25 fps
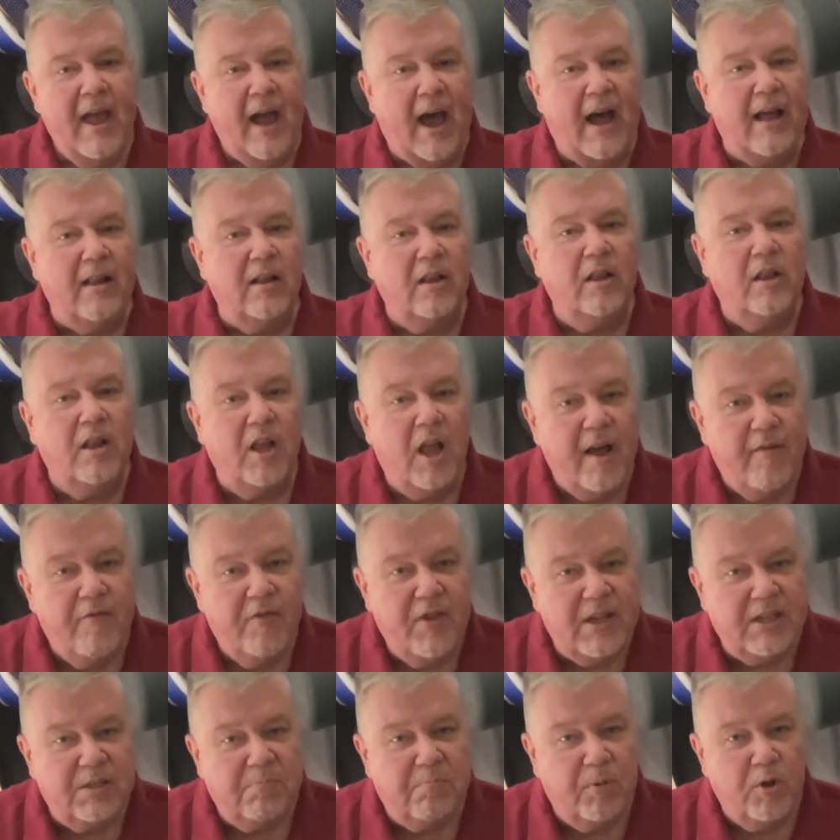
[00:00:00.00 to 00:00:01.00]
I love
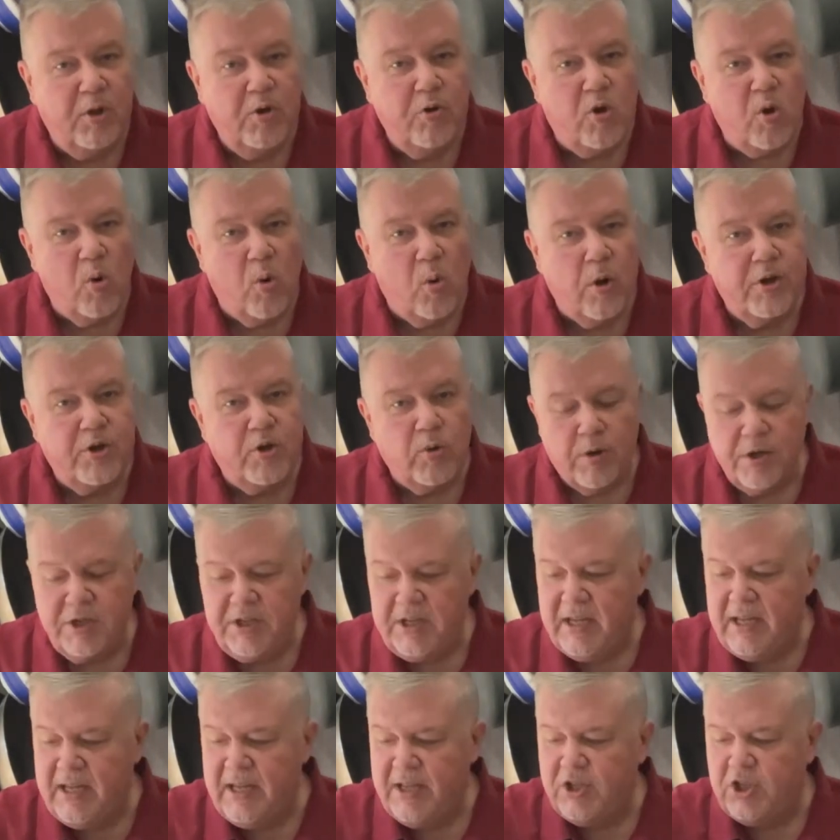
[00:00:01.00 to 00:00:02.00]
these blue corn
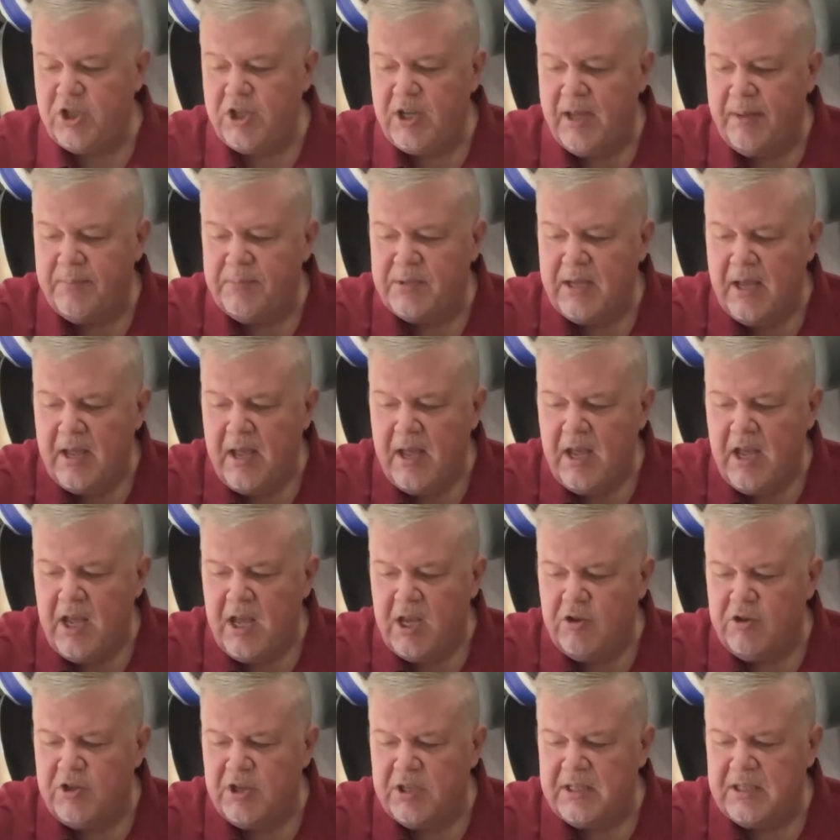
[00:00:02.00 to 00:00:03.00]
tortilla chips.
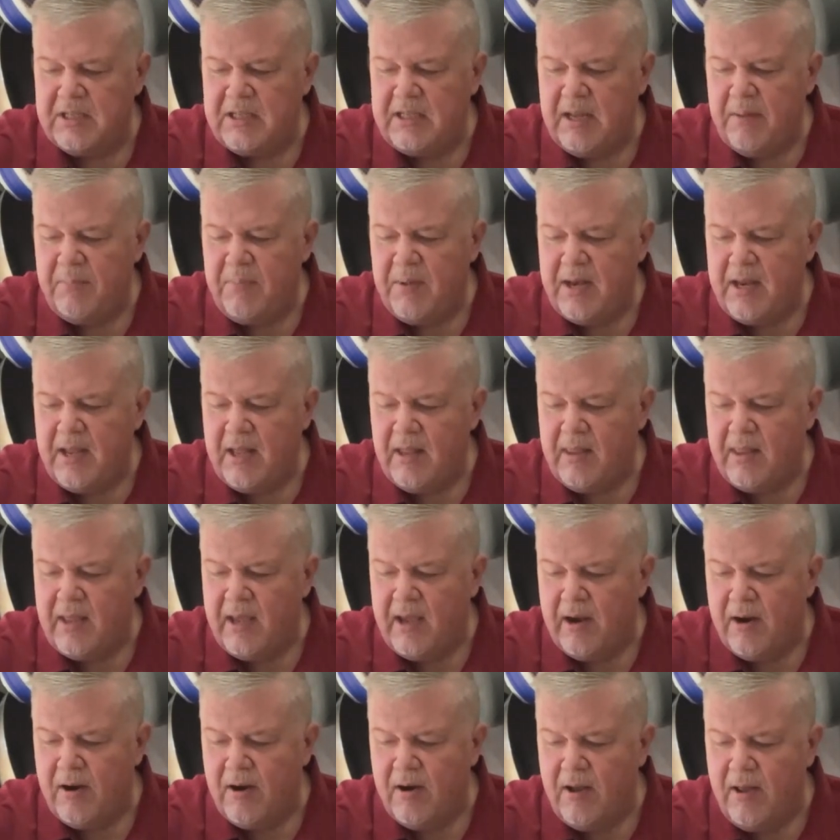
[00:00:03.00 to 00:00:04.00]
You just dip it in
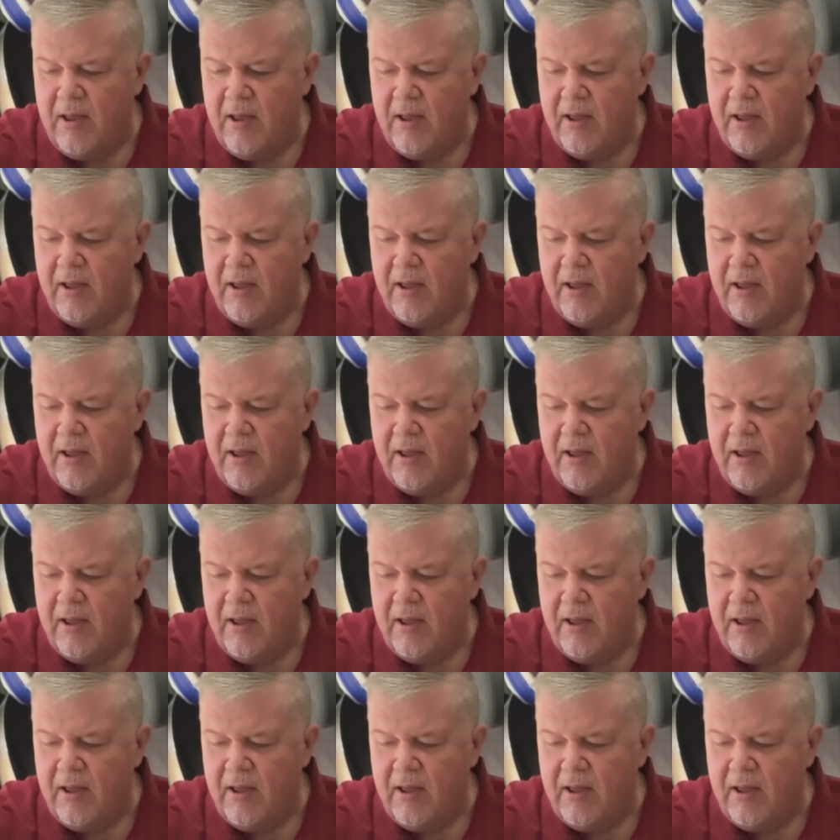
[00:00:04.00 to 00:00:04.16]
there,